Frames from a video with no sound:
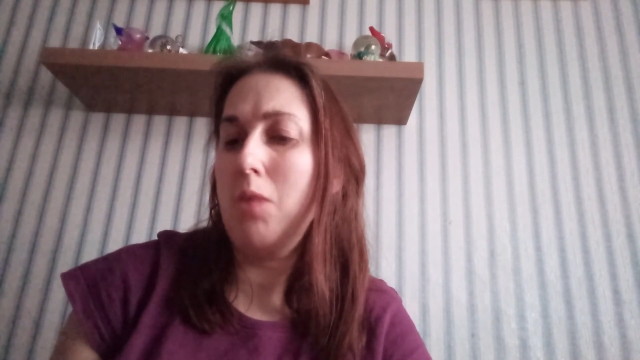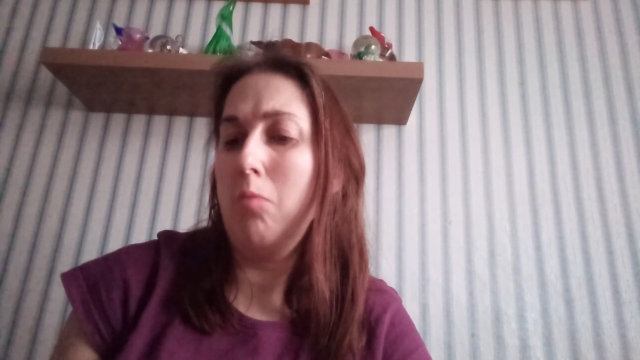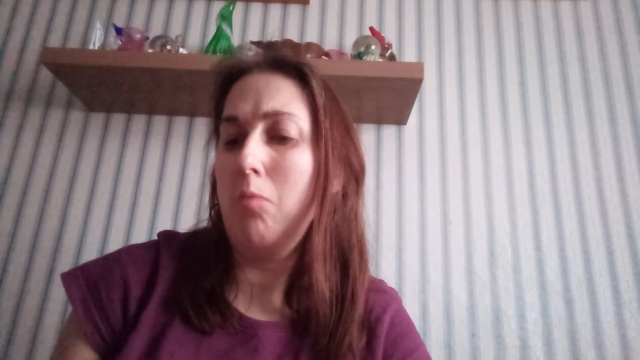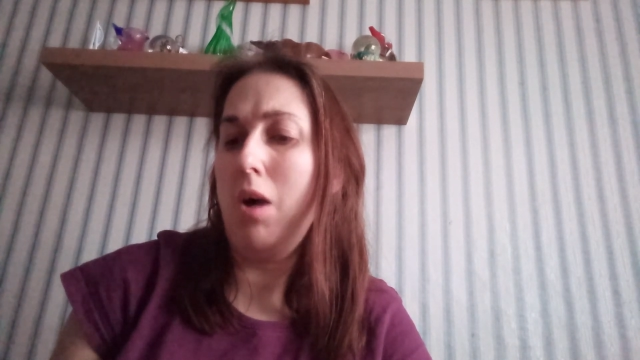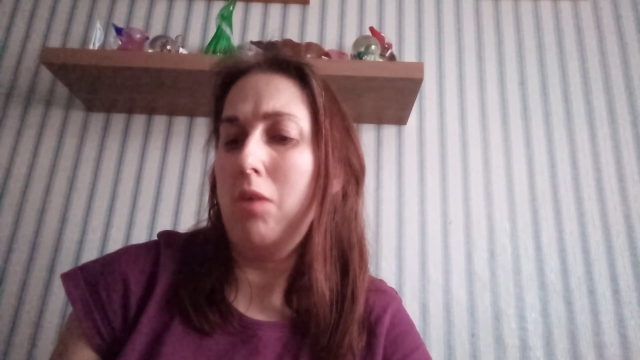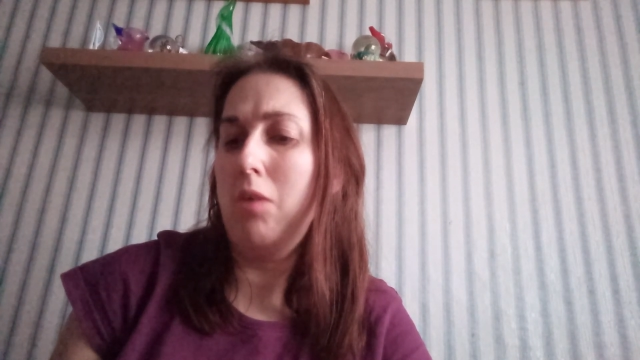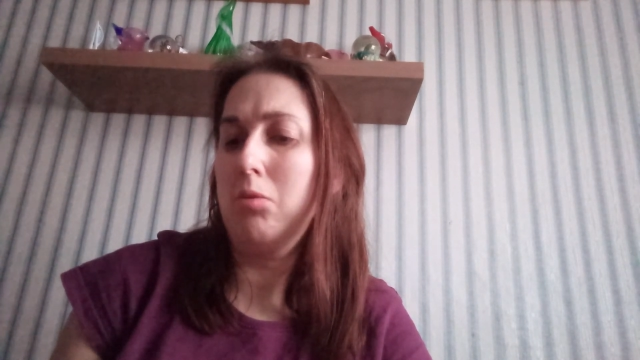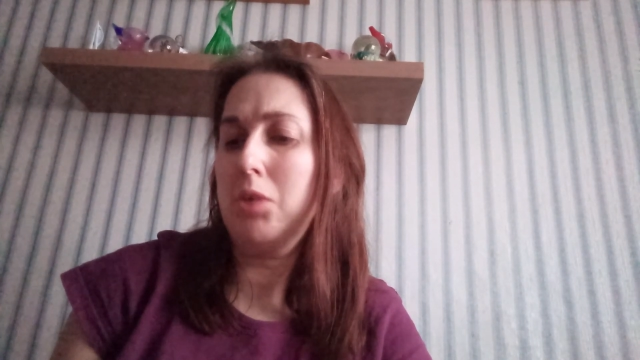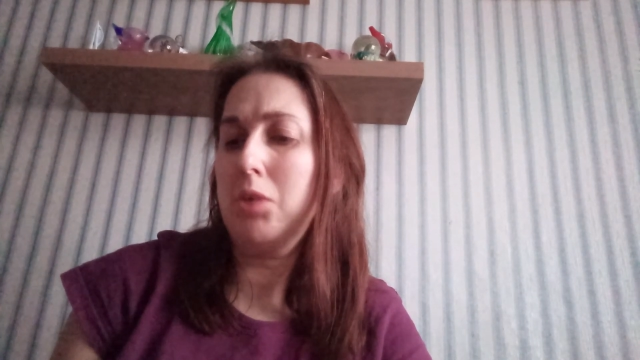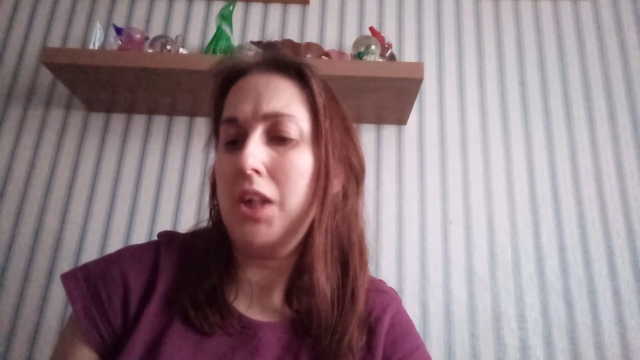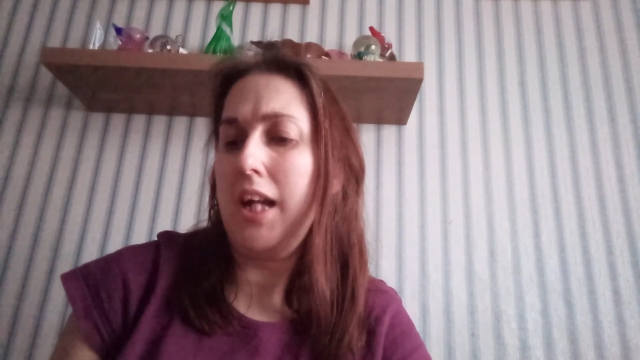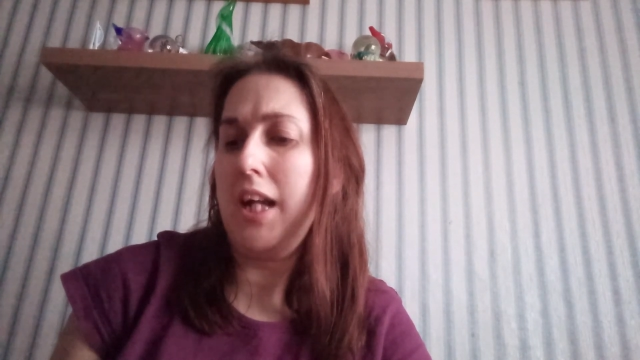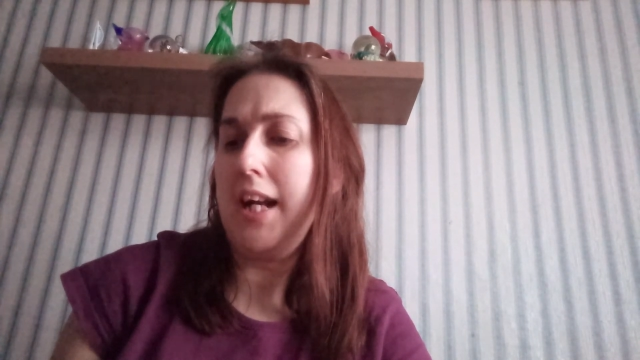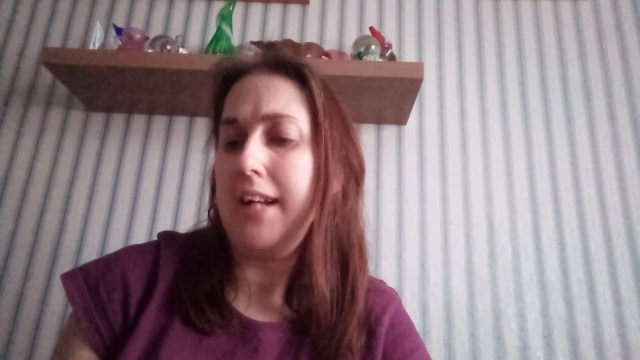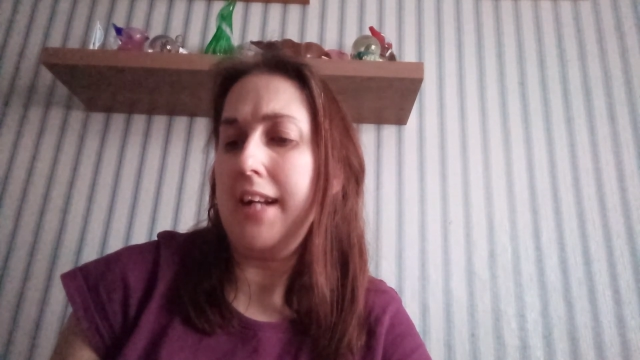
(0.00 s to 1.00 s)
Walsh
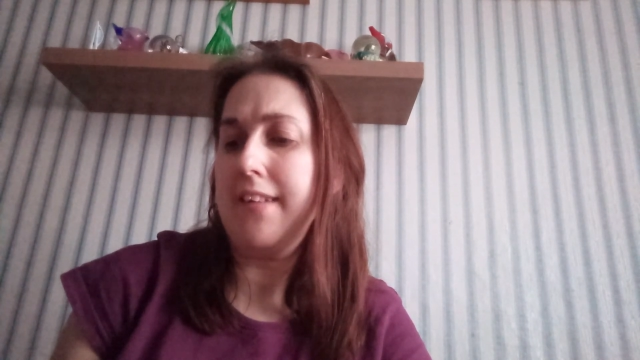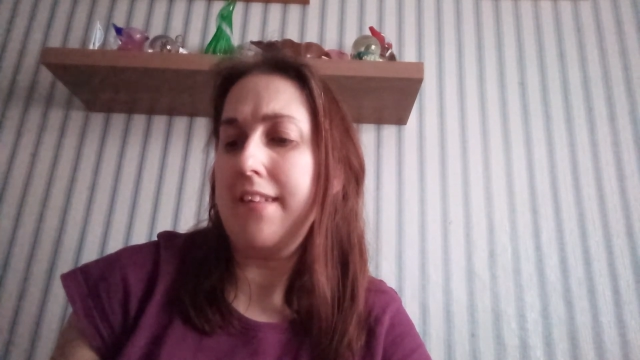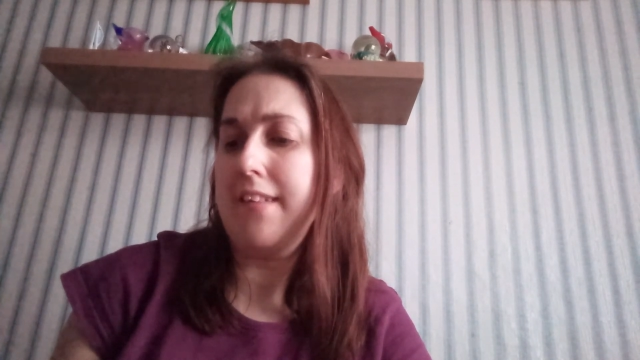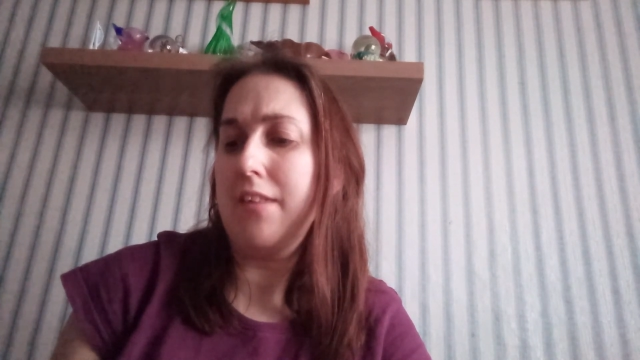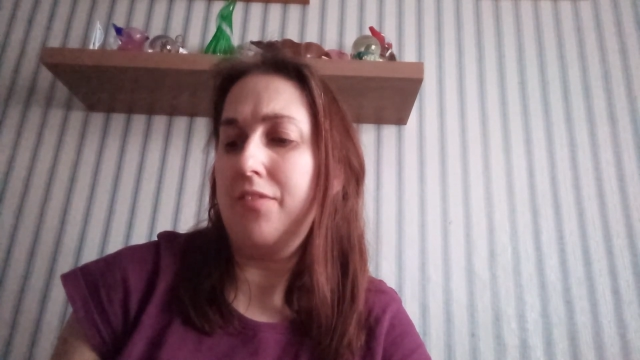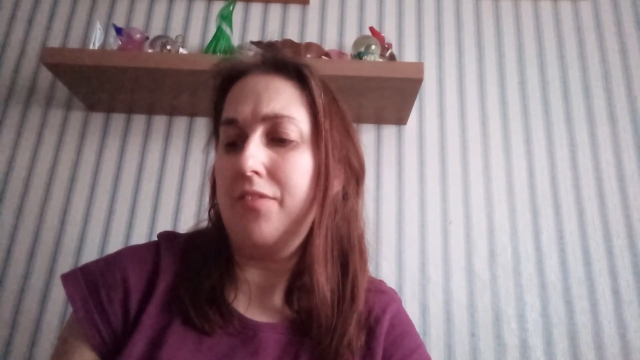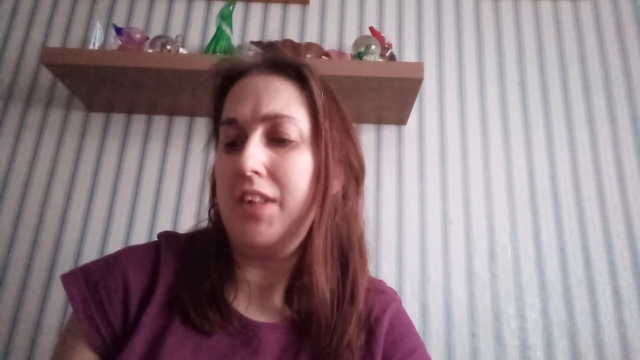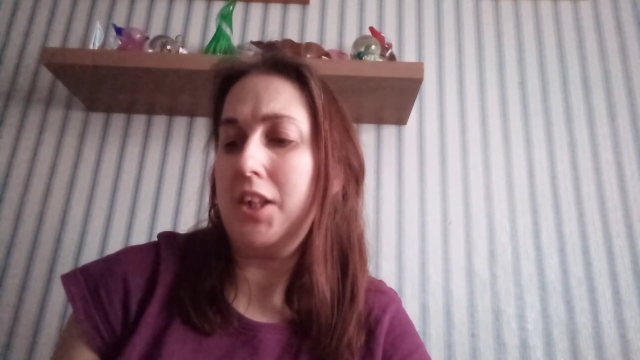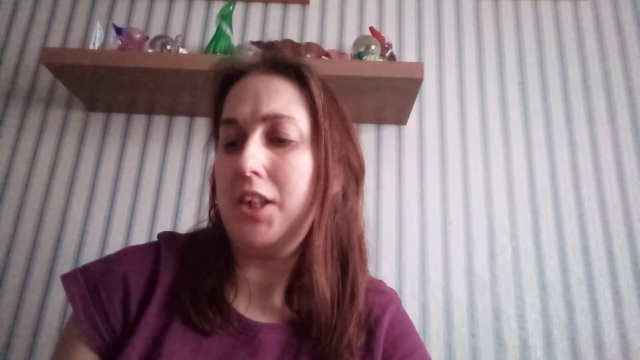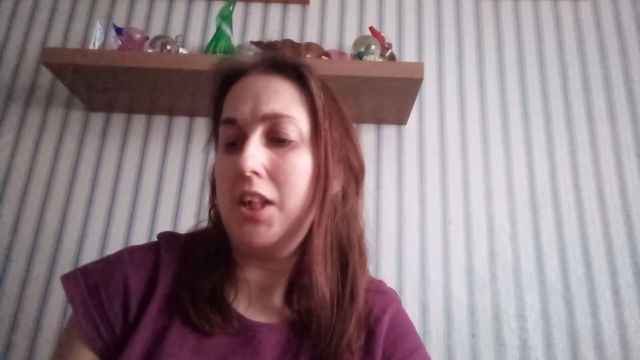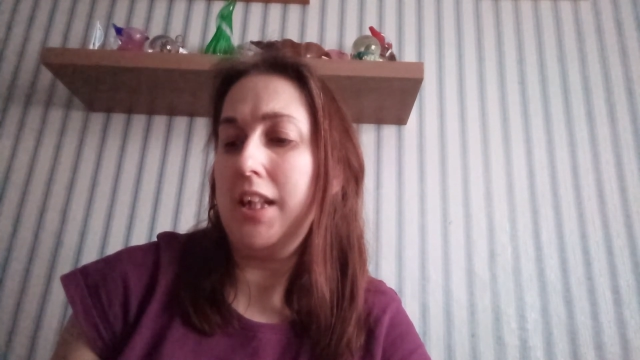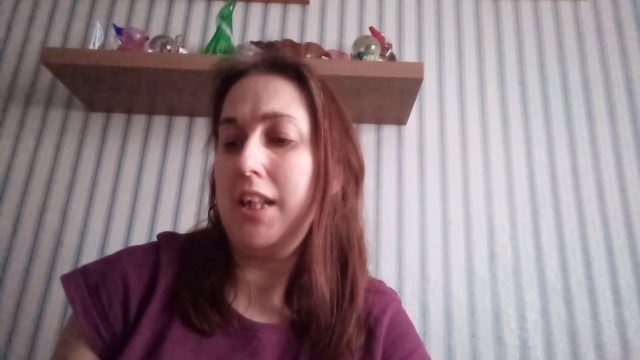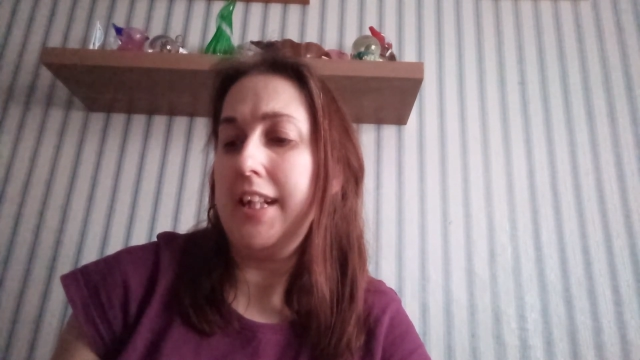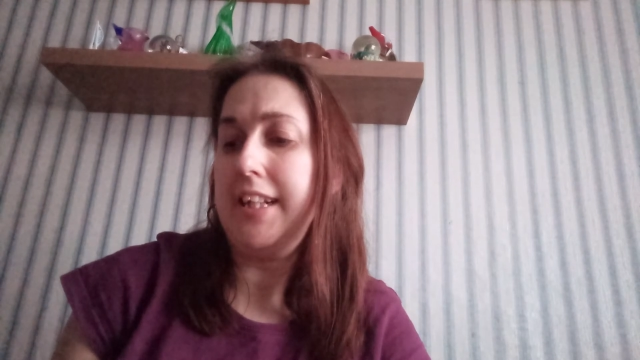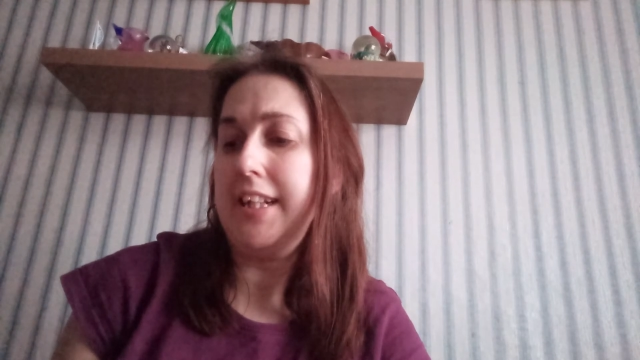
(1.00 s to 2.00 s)
has
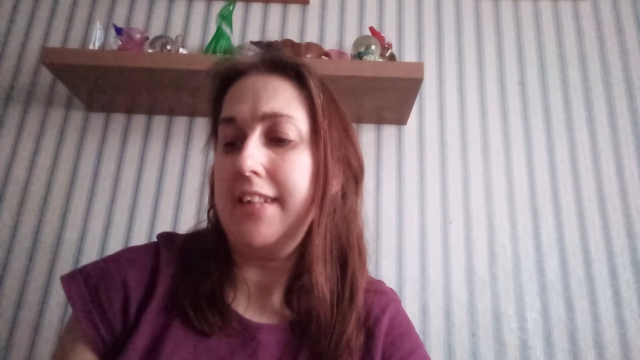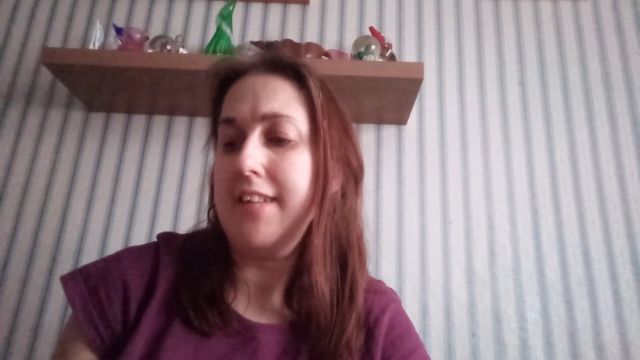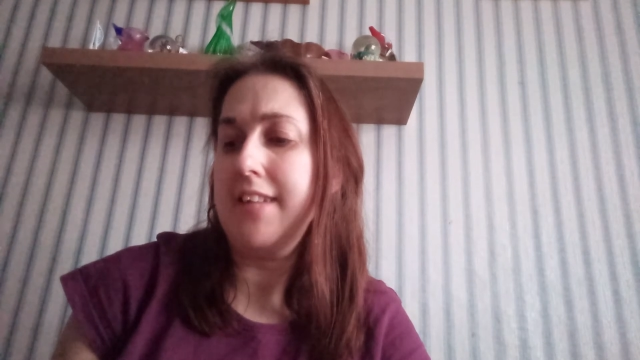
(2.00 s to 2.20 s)
officially